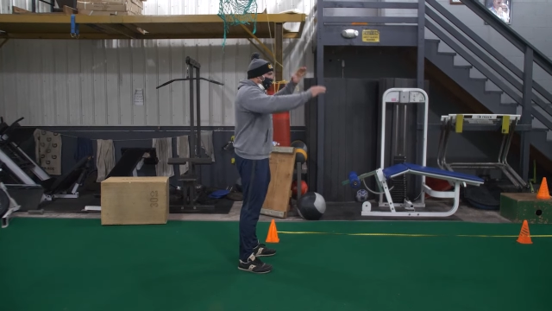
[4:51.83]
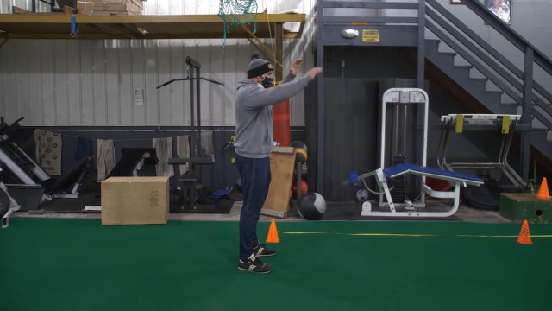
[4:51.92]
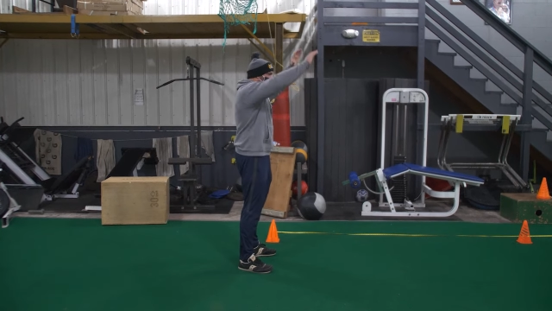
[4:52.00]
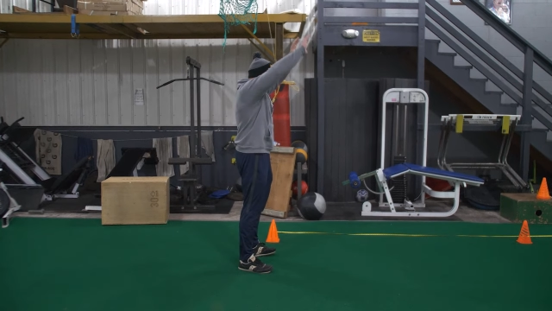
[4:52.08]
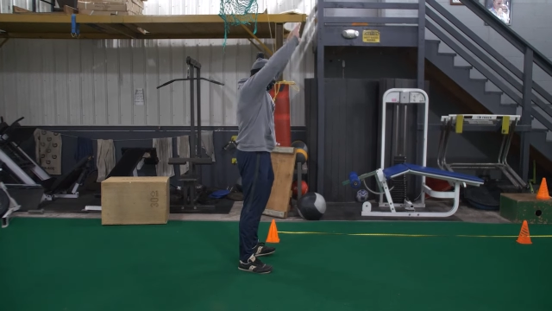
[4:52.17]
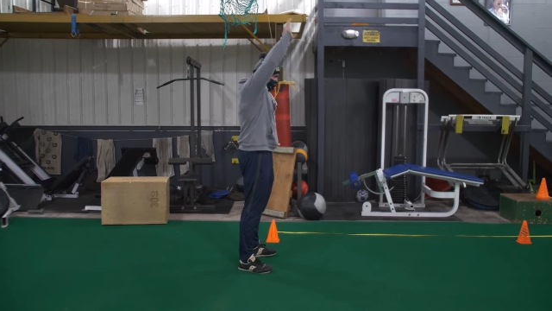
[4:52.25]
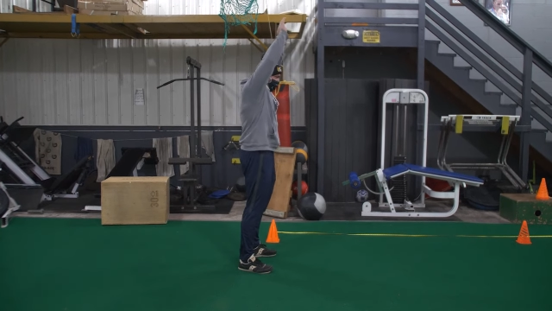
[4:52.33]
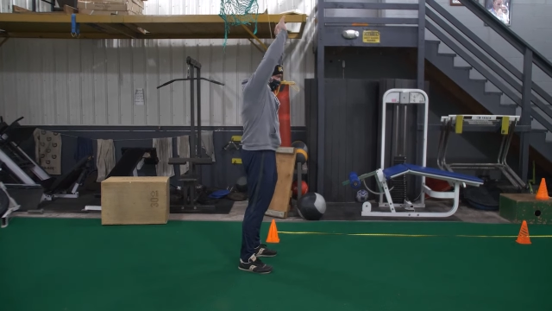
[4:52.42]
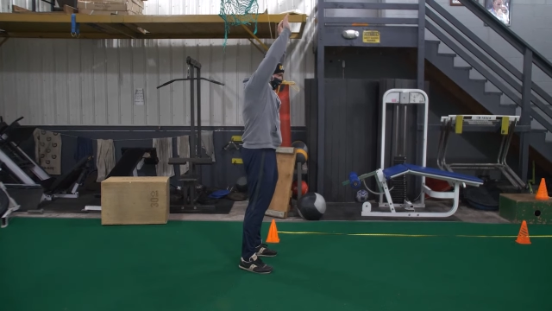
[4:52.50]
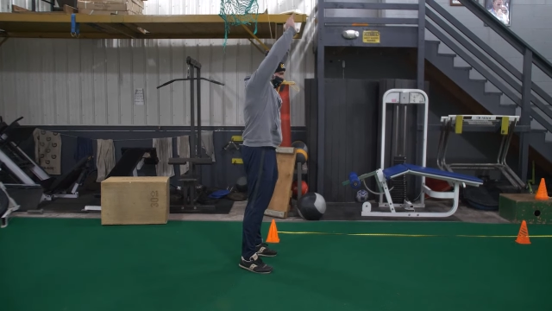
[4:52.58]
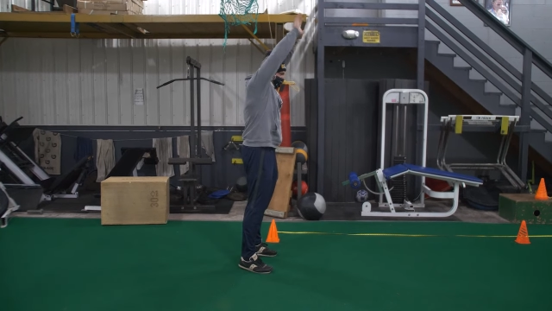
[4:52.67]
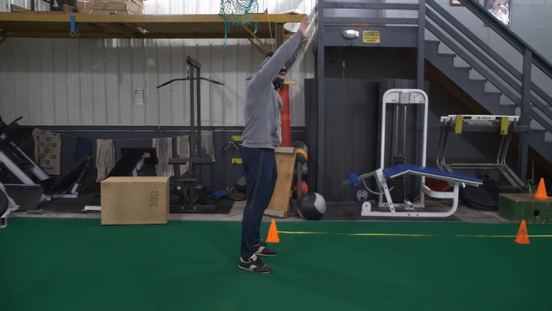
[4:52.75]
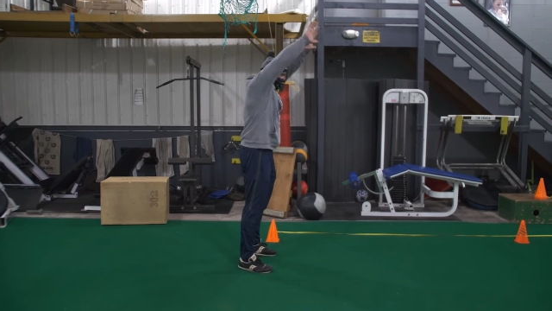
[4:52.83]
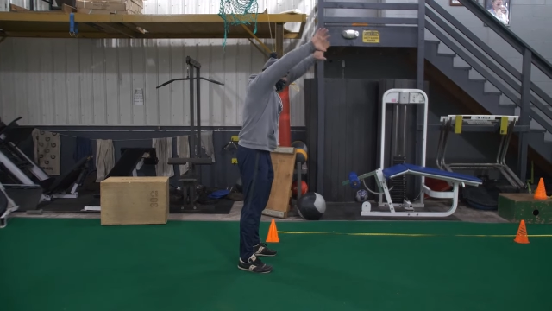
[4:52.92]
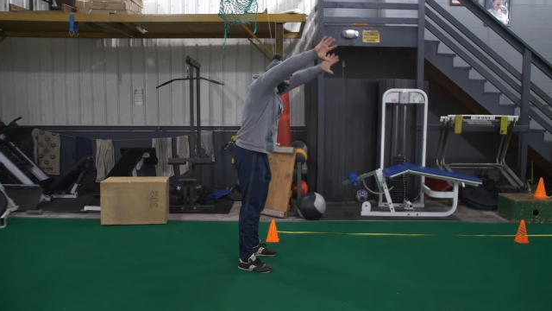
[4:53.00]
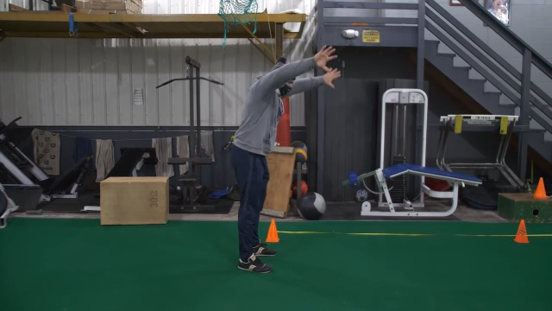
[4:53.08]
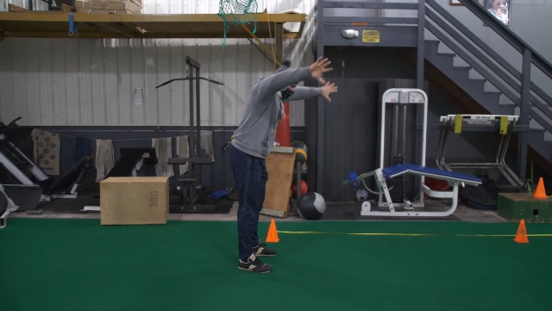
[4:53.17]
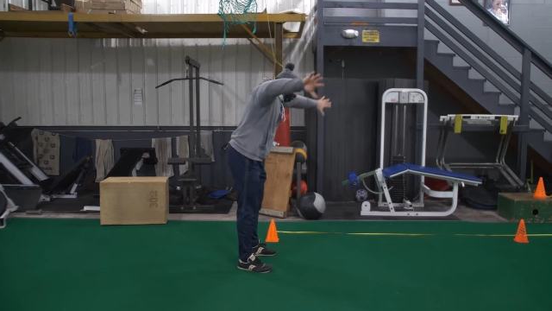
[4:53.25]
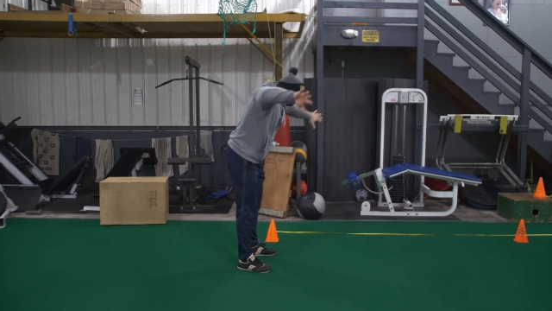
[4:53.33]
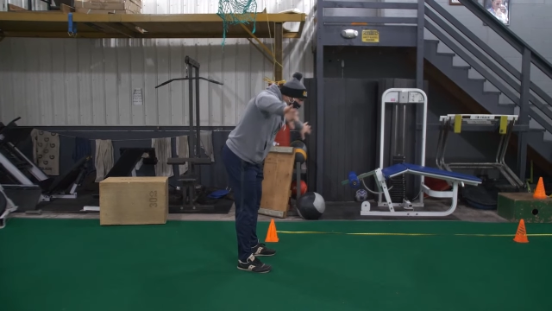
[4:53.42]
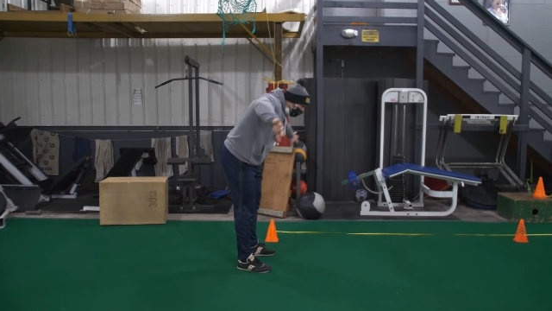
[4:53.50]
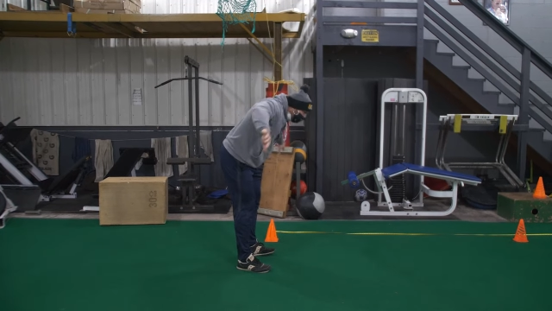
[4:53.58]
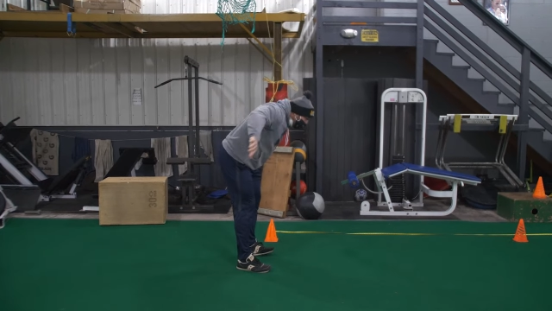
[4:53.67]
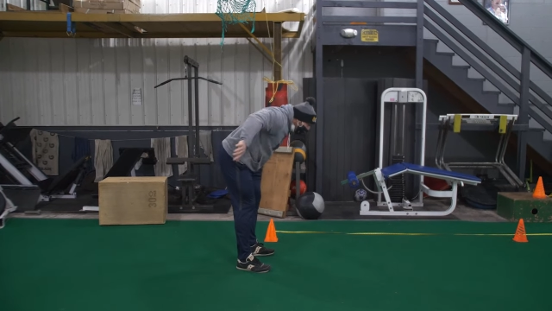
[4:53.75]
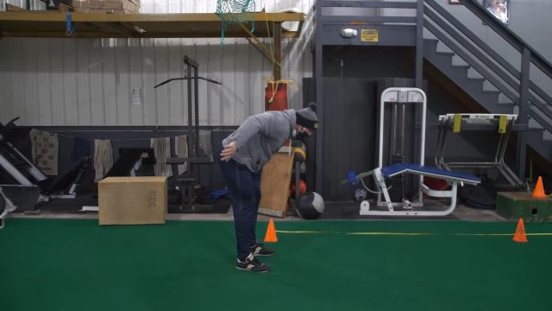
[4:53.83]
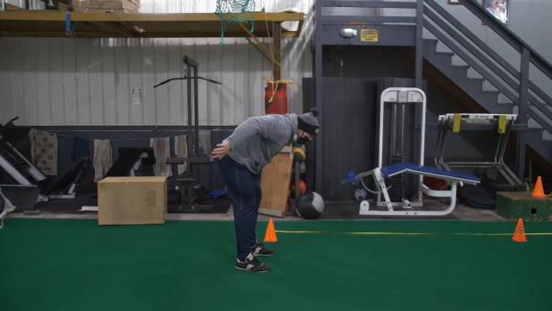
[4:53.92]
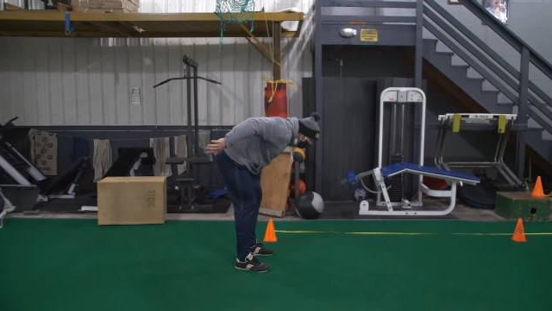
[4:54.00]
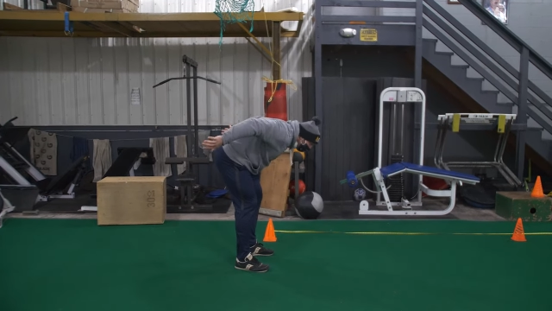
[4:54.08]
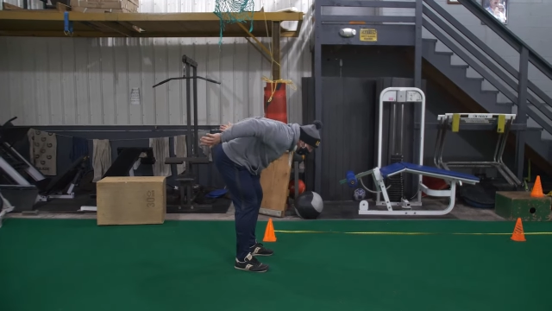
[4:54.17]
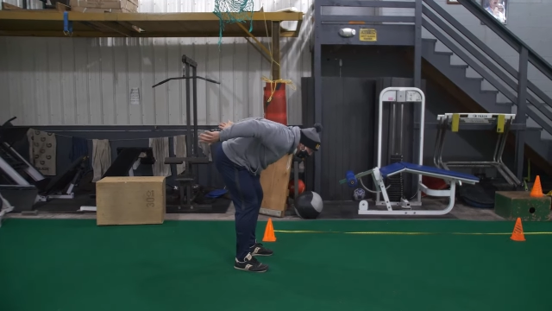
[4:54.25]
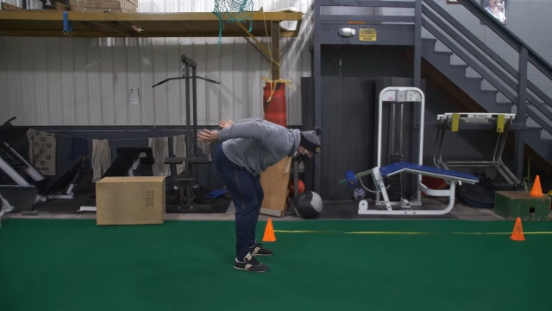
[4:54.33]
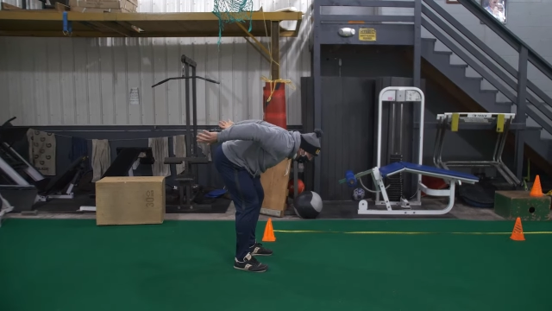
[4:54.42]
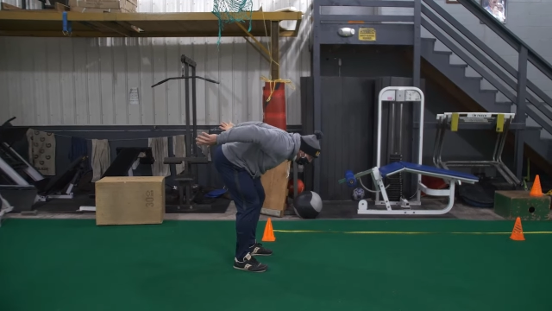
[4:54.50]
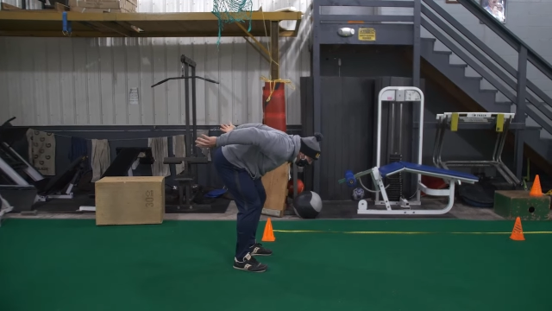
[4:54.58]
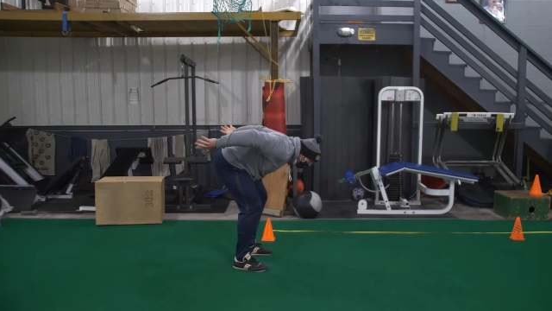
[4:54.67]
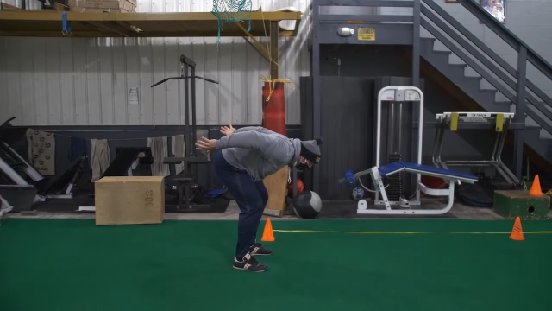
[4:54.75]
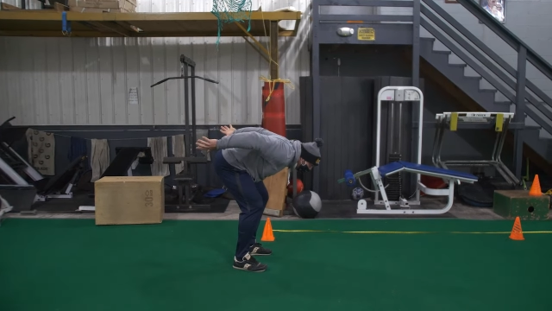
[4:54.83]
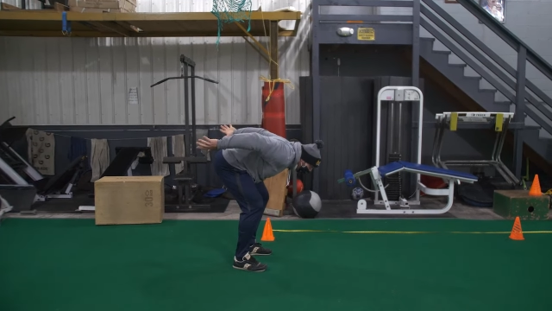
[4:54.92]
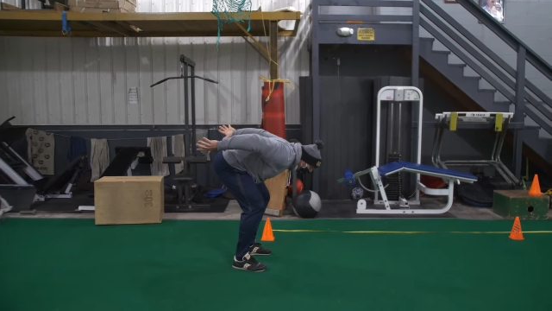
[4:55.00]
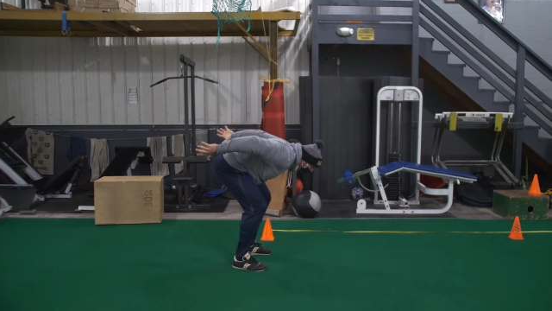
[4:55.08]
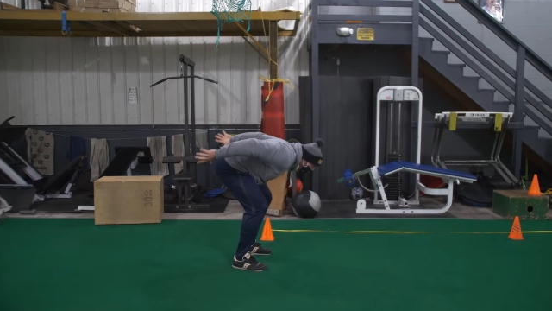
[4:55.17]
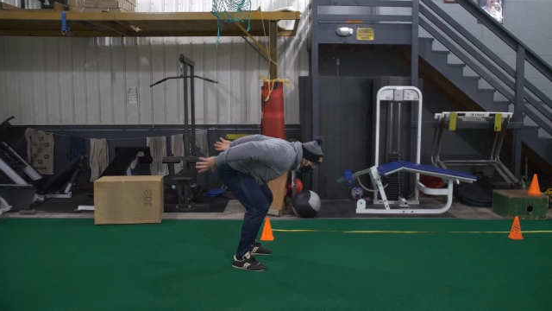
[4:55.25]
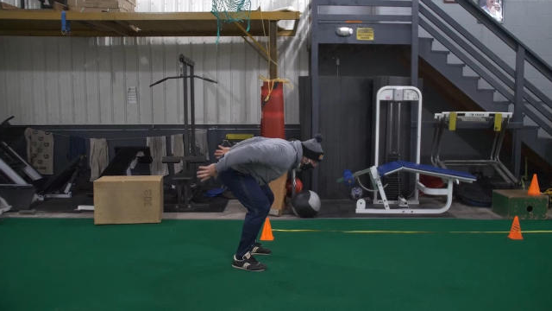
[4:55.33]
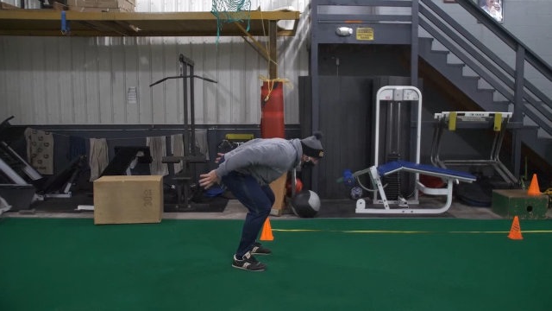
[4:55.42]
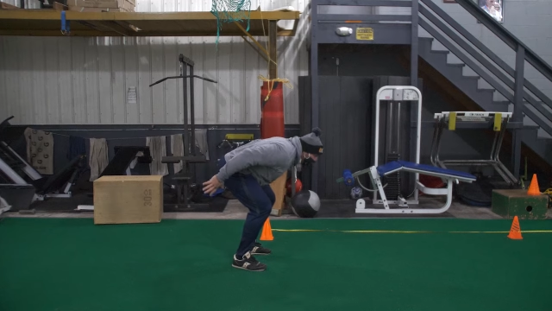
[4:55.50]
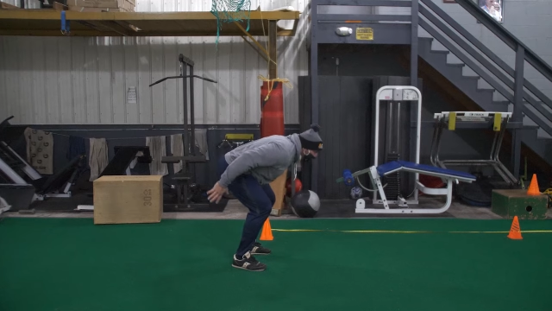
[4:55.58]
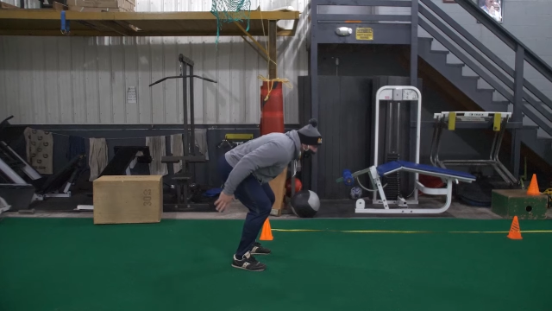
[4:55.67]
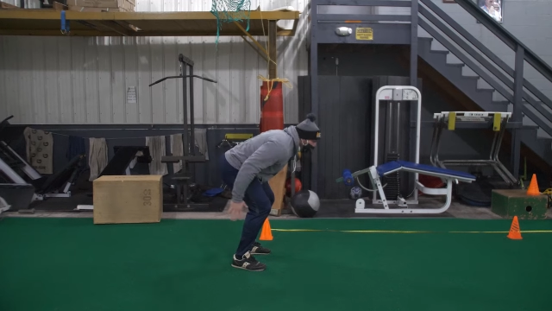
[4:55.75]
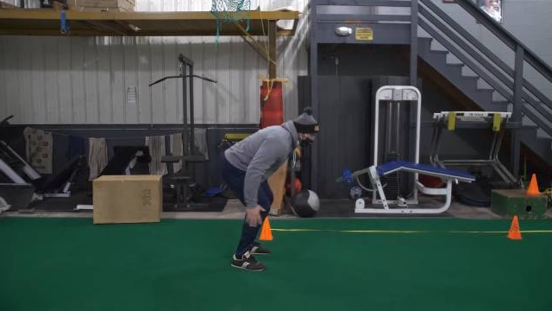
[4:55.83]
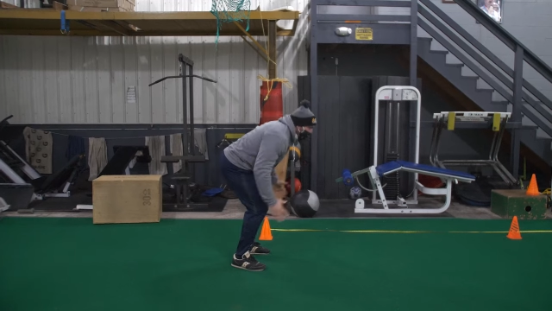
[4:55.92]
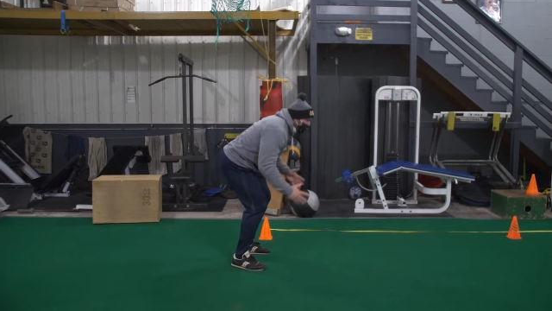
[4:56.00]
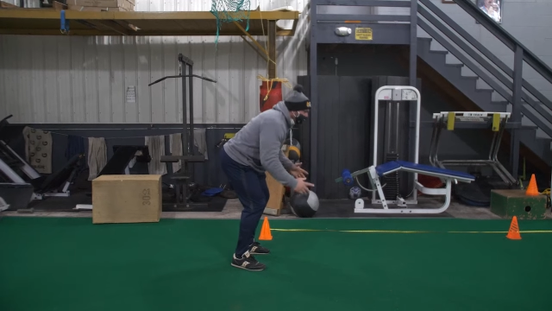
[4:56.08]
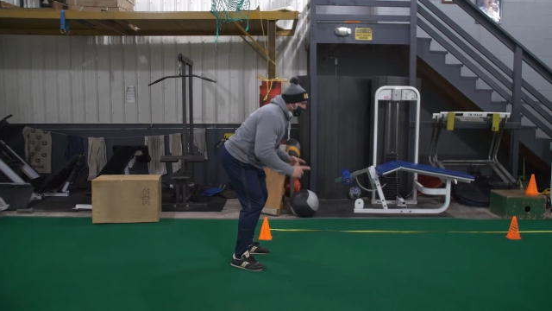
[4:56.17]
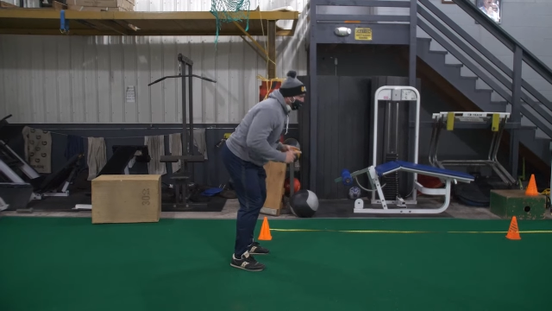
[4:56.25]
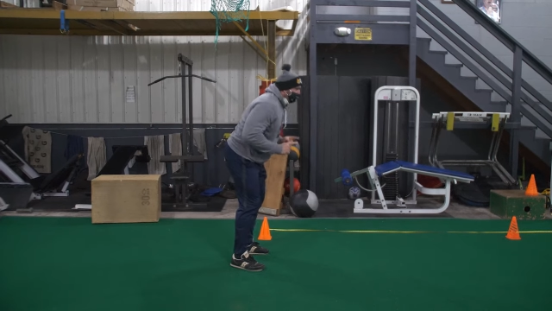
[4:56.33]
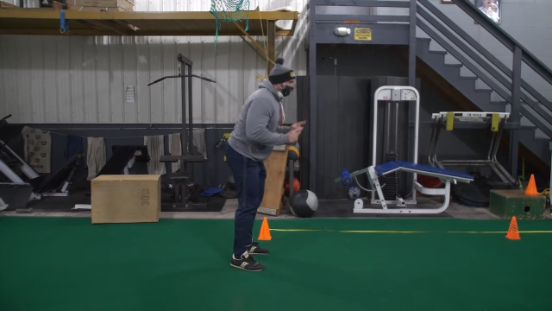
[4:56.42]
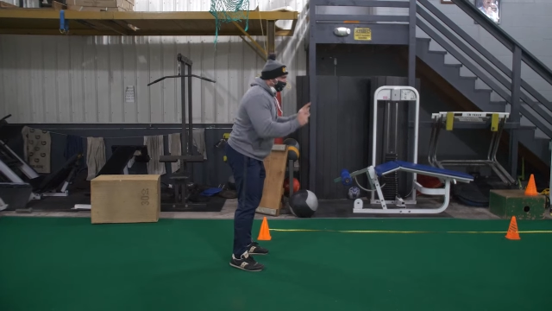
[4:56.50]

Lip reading: No face is visible, so there are no lips to read.